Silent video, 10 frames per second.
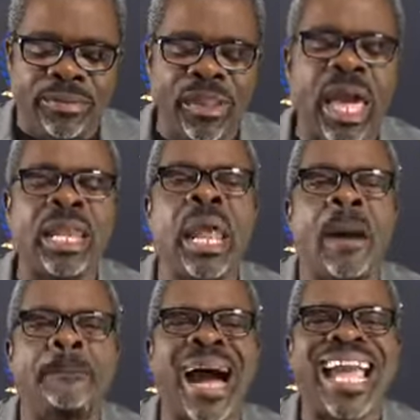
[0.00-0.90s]
and
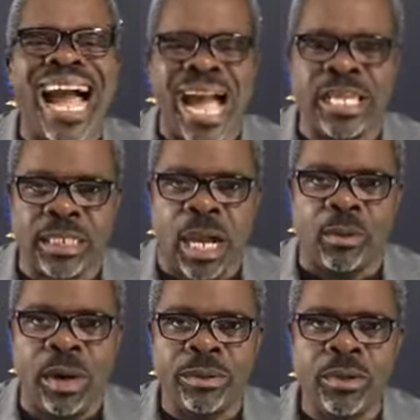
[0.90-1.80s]
my high
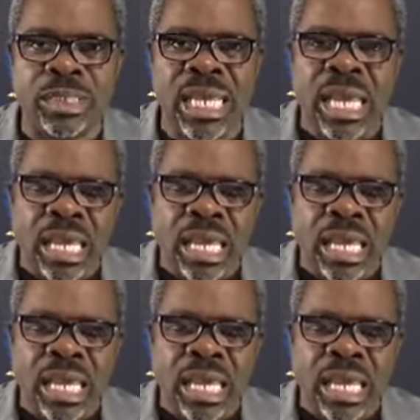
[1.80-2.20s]
tower. You see,